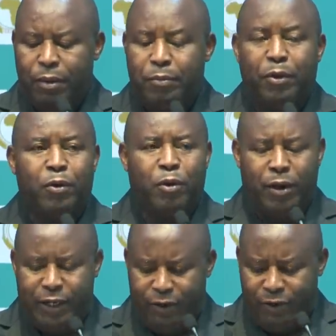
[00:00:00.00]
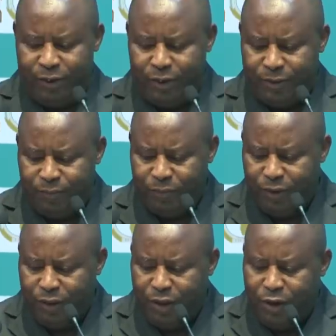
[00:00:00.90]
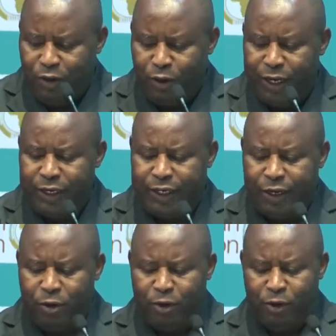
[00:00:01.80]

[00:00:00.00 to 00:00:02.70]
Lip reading: Pour conclure, nous réitérons